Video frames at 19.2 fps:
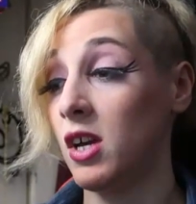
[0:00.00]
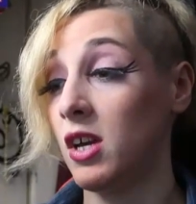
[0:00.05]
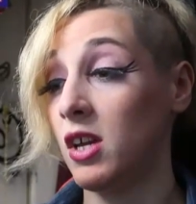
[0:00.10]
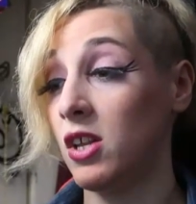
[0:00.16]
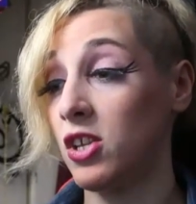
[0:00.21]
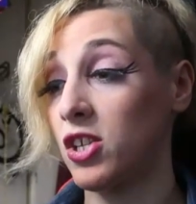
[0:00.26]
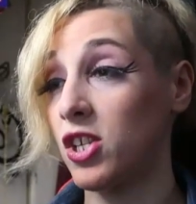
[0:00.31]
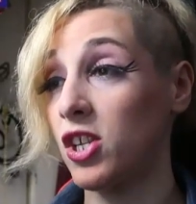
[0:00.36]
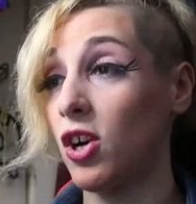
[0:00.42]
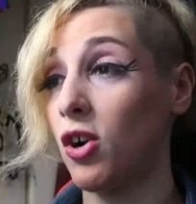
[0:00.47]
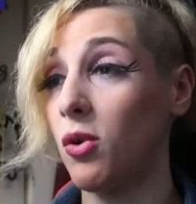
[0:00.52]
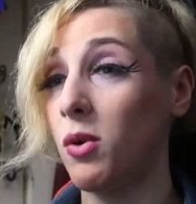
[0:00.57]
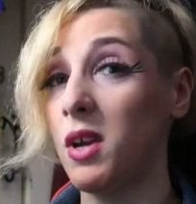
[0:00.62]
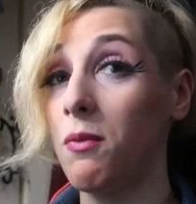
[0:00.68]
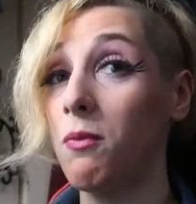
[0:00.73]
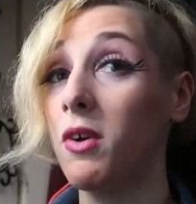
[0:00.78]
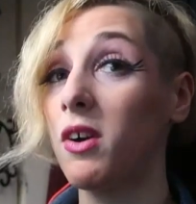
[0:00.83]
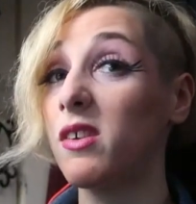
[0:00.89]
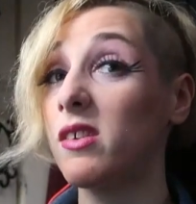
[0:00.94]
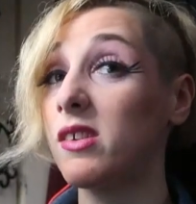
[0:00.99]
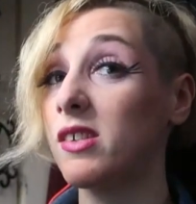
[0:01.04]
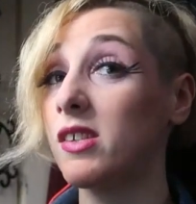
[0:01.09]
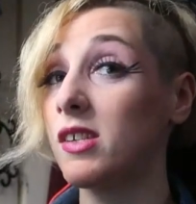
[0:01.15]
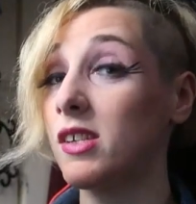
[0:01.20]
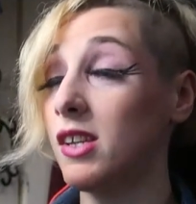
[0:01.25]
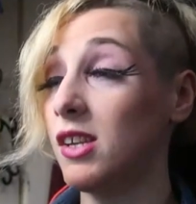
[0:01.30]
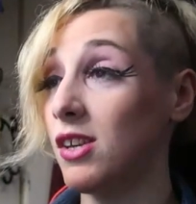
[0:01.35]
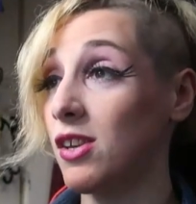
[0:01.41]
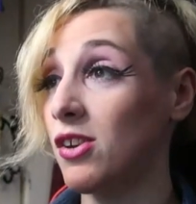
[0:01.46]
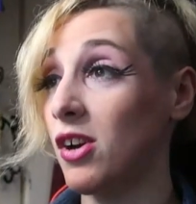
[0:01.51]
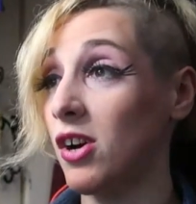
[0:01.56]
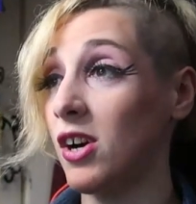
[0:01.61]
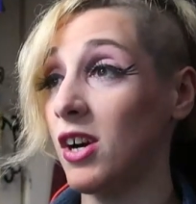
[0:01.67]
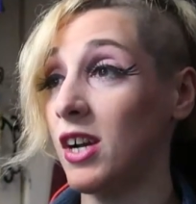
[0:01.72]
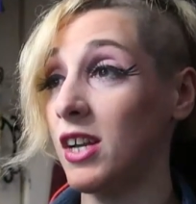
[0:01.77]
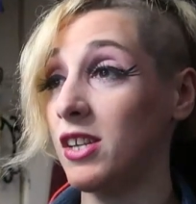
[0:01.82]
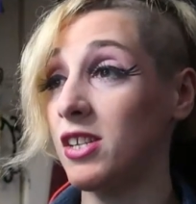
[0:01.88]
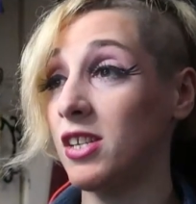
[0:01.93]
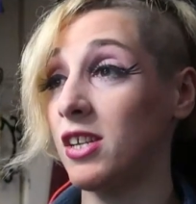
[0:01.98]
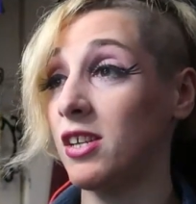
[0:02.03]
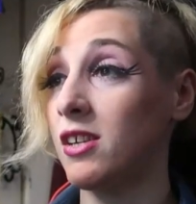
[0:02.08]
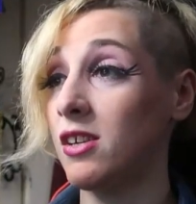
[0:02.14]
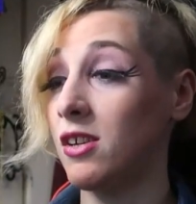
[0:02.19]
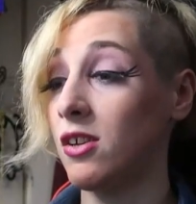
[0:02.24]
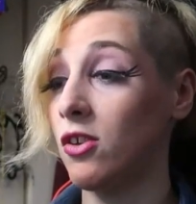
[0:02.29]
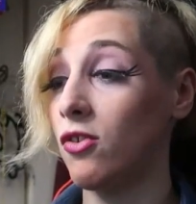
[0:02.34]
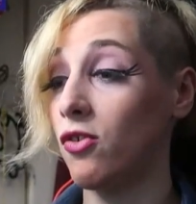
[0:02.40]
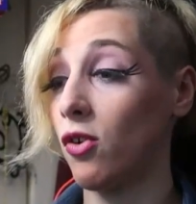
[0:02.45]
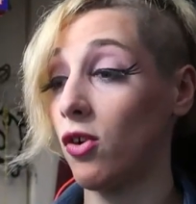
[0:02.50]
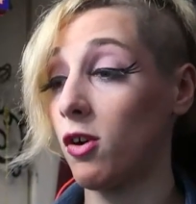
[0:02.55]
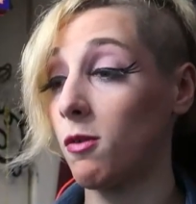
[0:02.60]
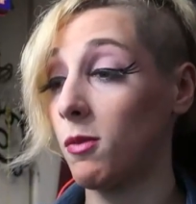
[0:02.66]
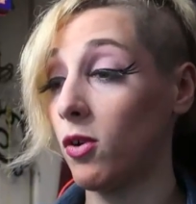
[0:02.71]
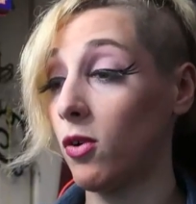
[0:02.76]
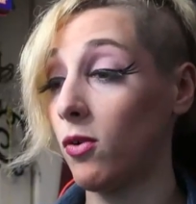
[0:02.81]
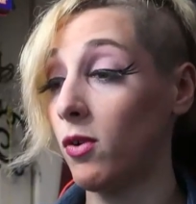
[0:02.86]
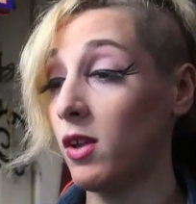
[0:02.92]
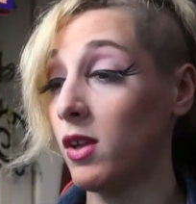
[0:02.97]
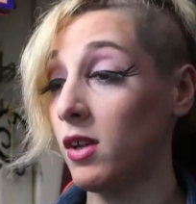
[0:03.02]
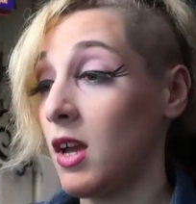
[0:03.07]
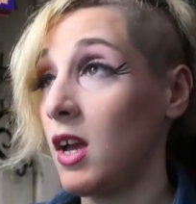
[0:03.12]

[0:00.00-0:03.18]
And so it was not normal.